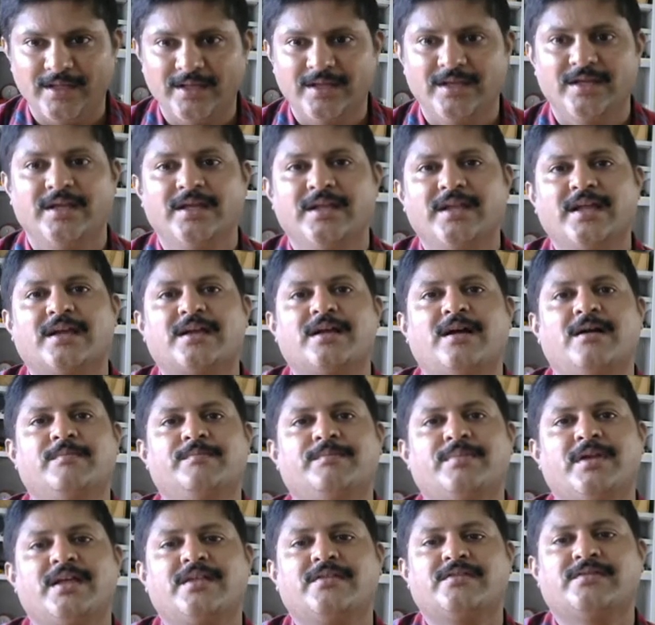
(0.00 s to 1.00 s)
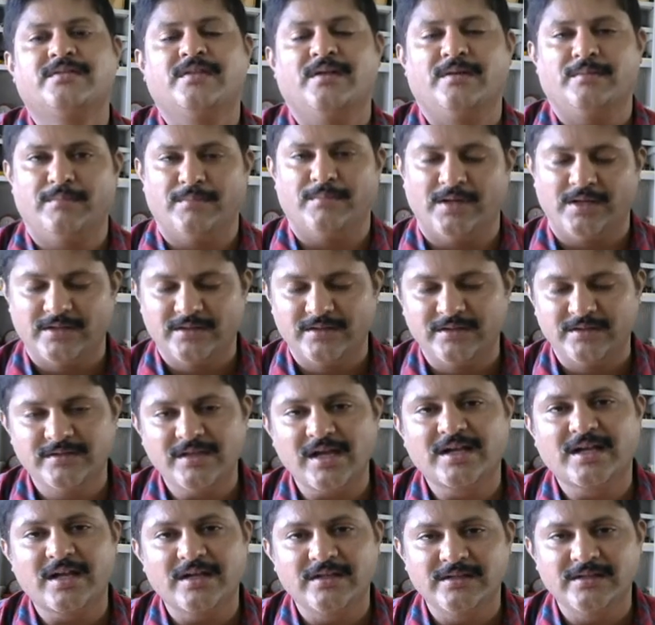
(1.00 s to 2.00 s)
In a complex number,
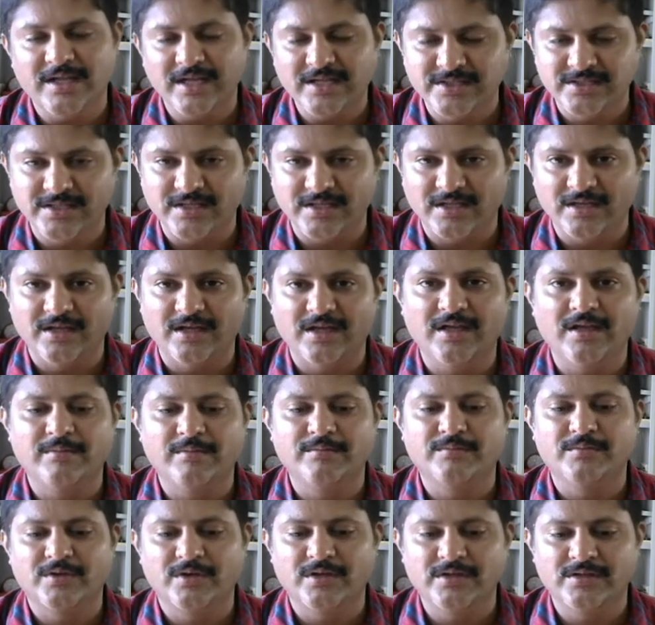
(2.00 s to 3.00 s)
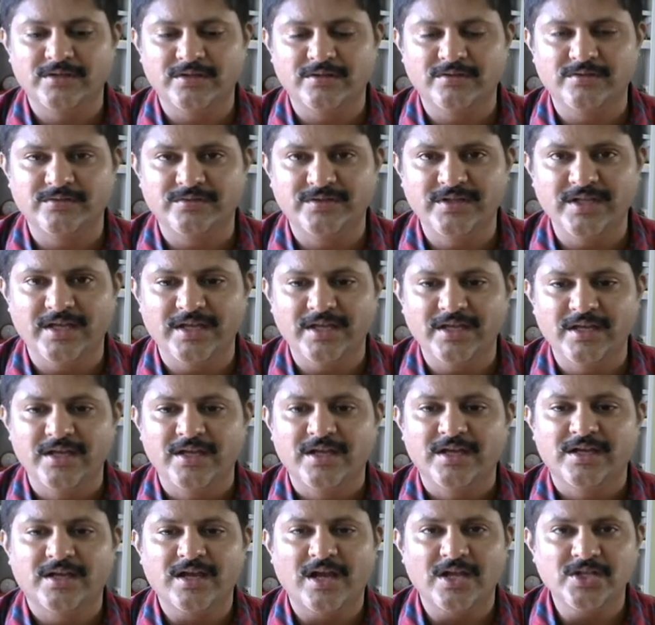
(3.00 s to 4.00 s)
next I am going to introduce the
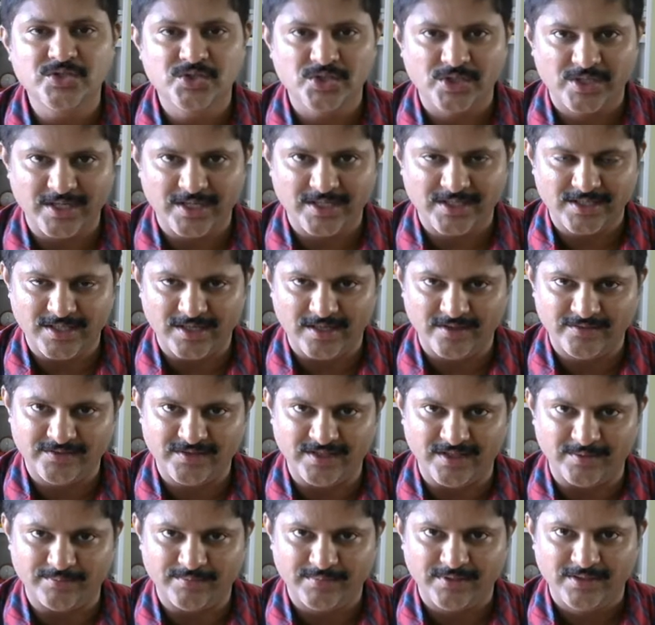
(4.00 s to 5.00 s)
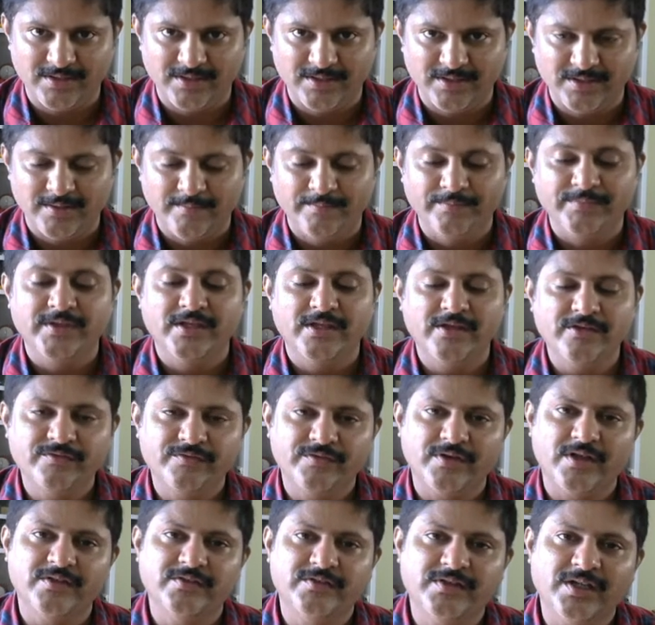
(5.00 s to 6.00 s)
conjugate concept.
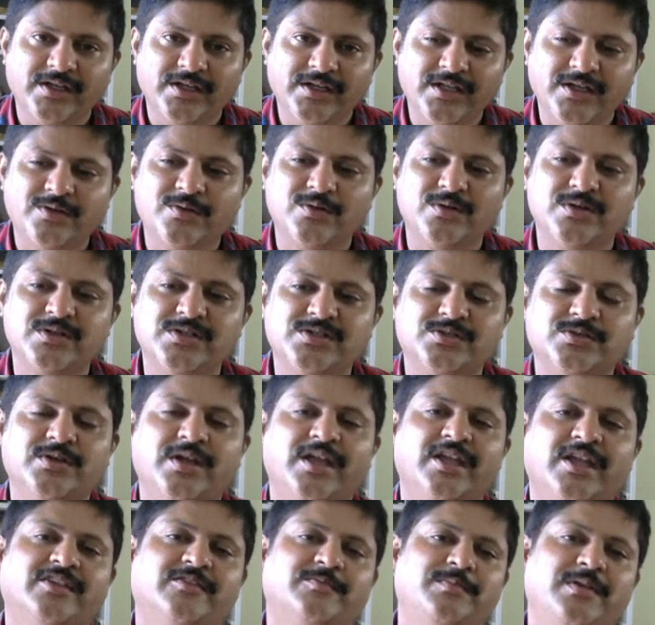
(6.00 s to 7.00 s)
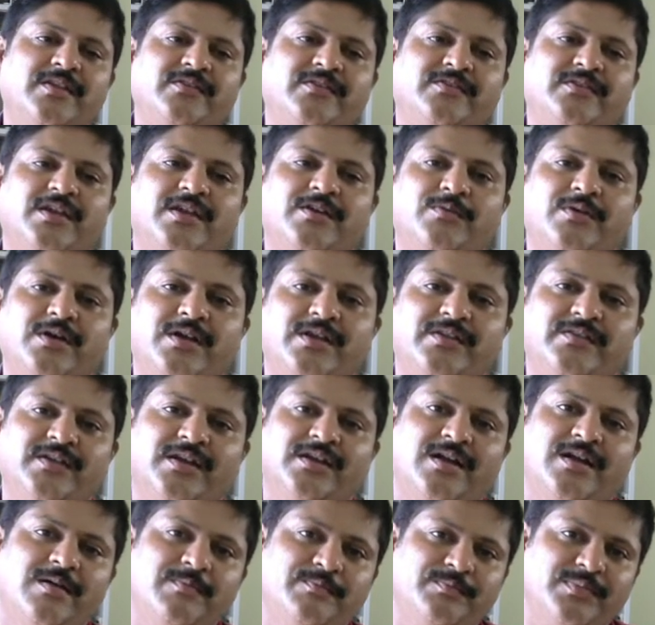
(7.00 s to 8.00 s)
If z equals to x plus iy is a
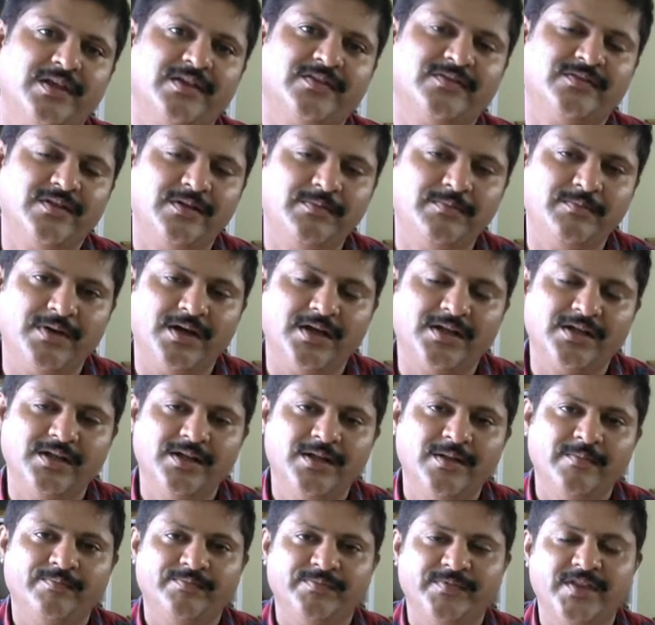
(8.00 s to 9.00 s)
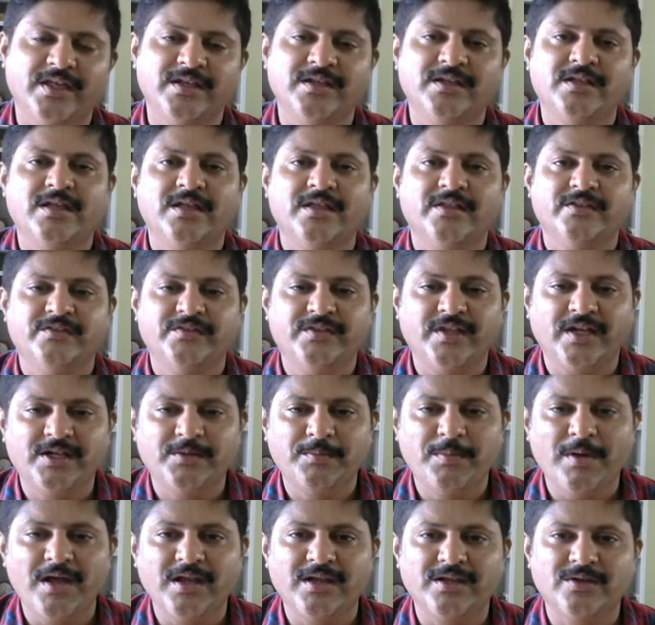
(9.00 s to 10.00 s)
complex number, then z
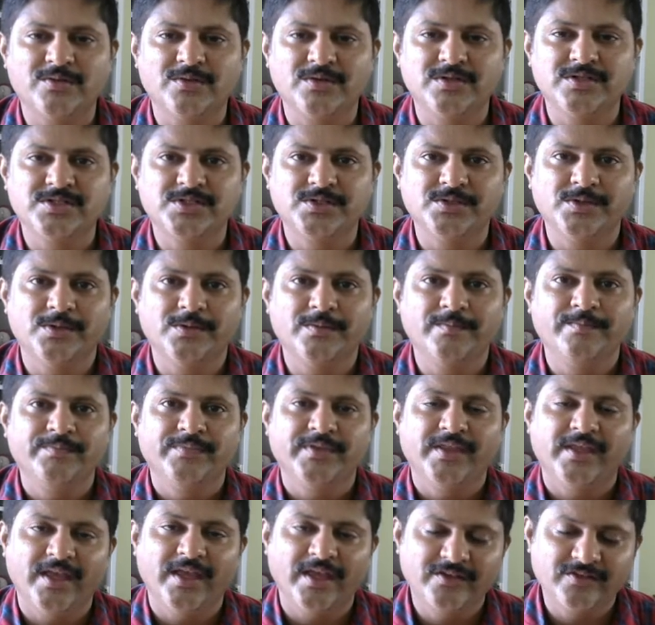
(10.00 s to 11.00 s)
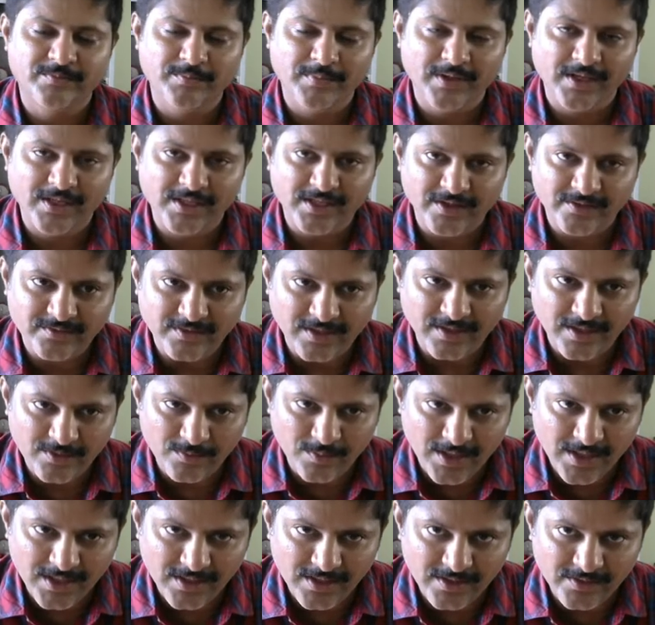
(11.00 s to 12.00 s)
bar equals to x minus
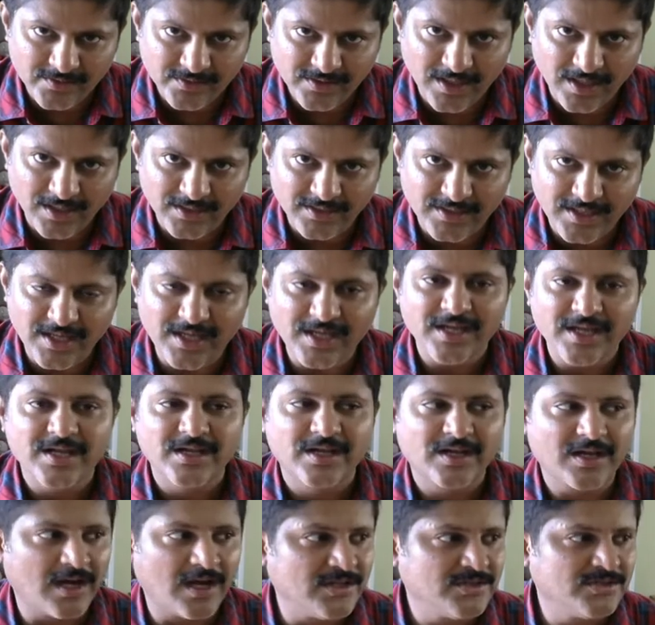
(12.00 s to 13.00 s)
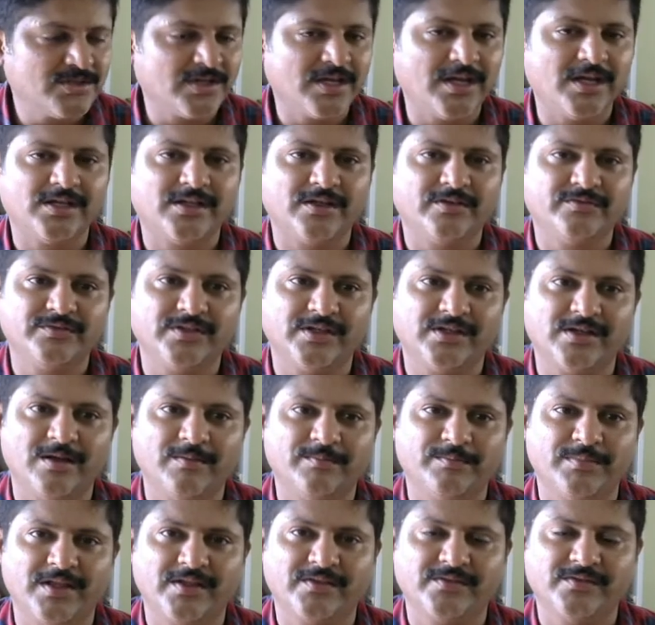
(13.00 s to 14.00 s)
iy is called the conjugate of the
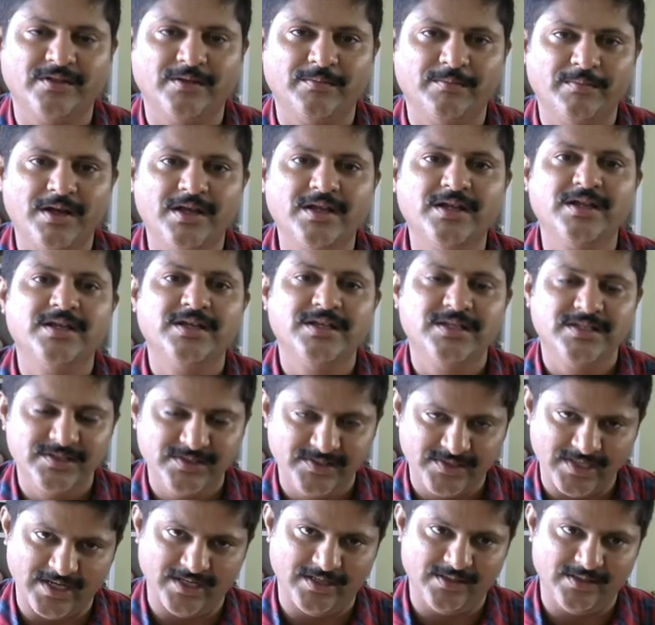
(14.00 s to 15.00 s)
complex number z.